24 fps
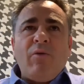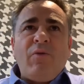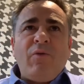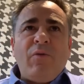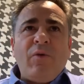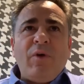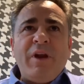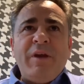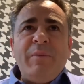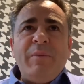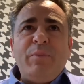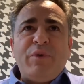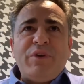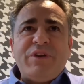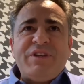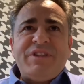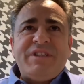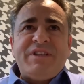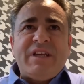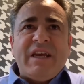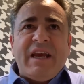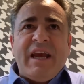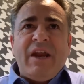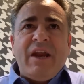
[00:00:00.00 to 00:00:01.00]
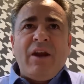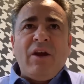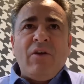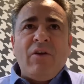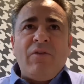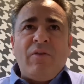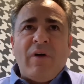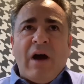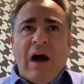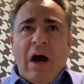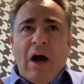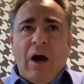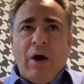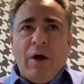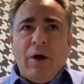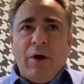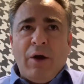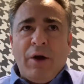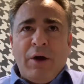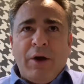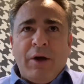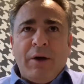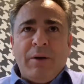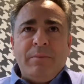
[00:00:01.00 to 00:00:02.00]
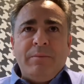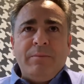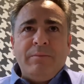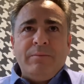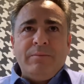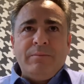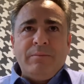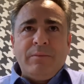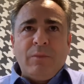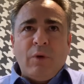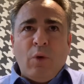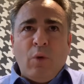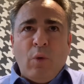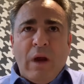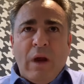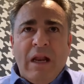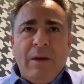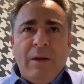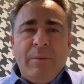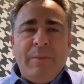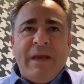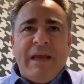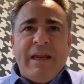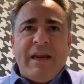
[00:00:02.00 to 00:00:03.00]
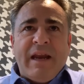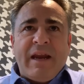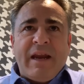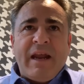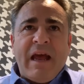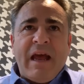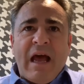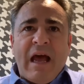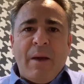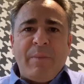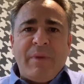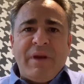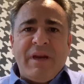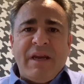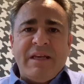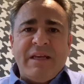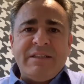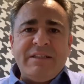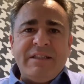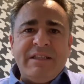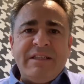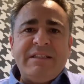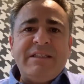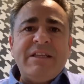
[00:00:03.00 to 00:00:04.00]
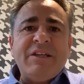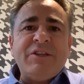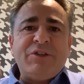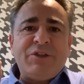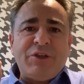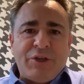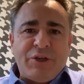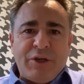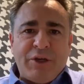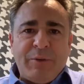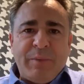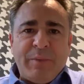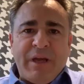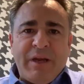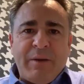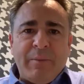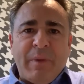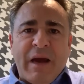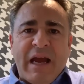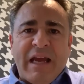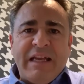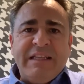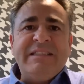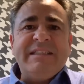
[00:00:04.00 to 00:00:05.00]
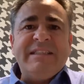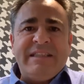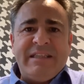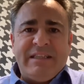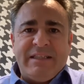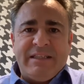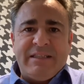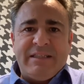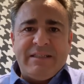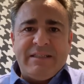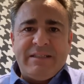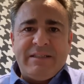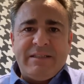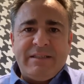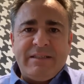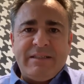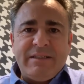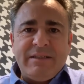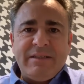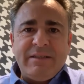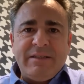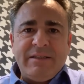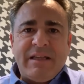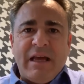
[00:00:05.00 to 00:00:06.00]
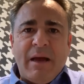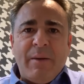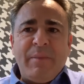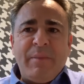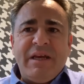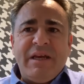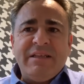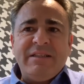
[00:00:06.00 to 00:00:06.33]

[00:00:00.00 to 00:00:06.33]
40% of our well-being and happiness is determined by genes. That means